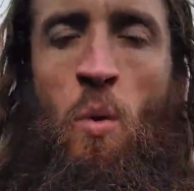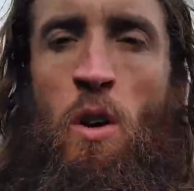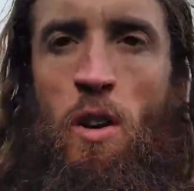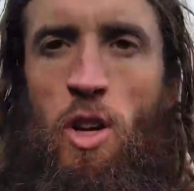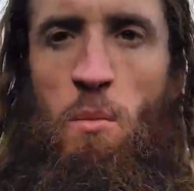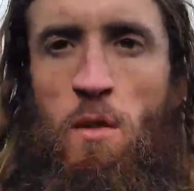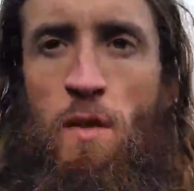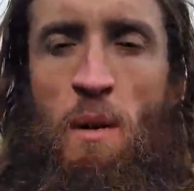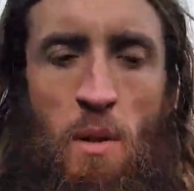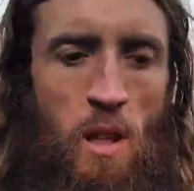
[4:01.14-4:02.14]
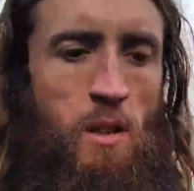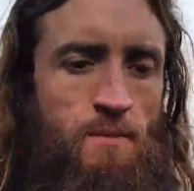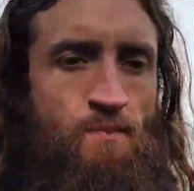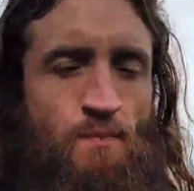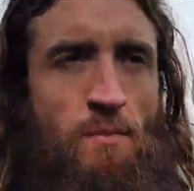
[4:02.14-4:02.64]
we're a human family.
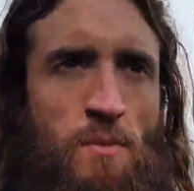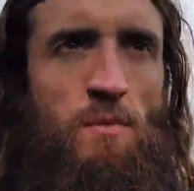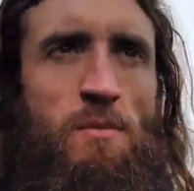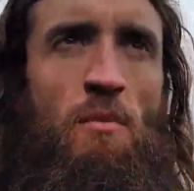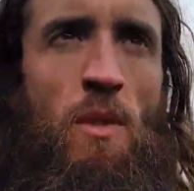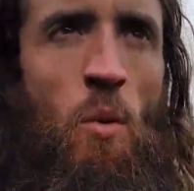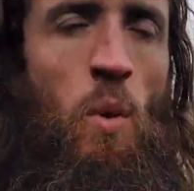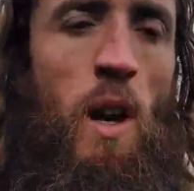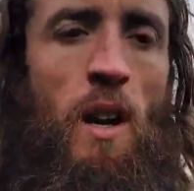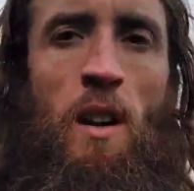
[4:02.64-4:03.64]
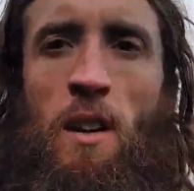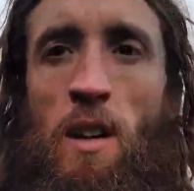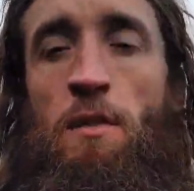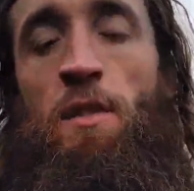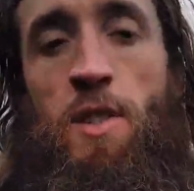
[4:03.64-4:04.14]
We
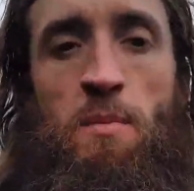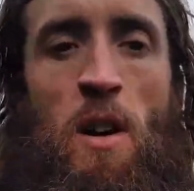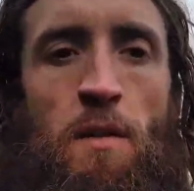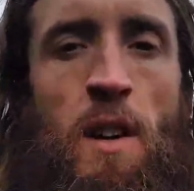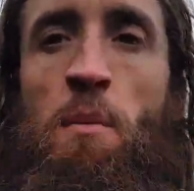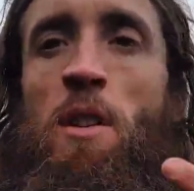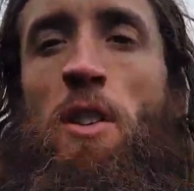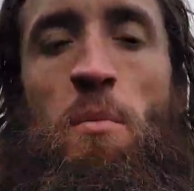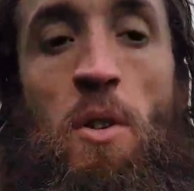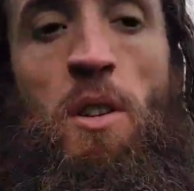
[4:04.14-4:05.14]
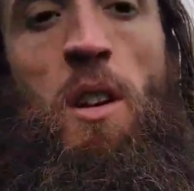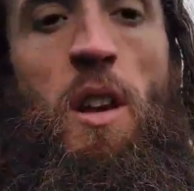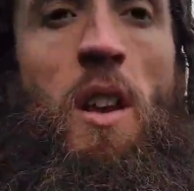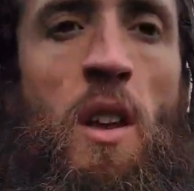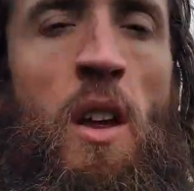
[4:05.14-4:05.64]
are even a small family or community,